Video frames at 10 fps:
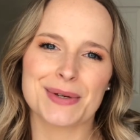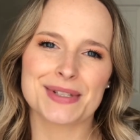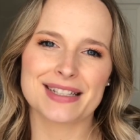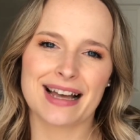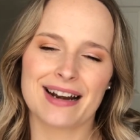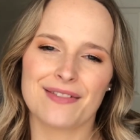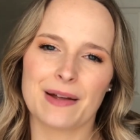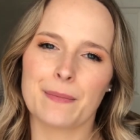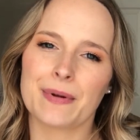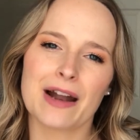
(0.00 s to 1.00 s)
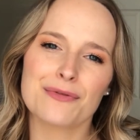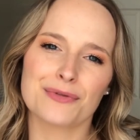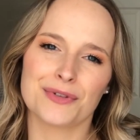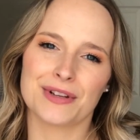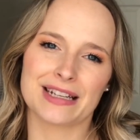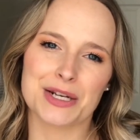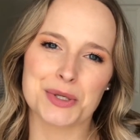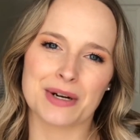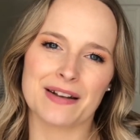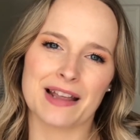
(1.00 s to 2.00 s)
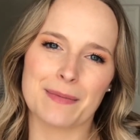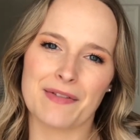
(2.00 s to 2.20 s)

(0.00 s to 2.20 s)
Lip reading: uses out of them, but I've really enjoyed them.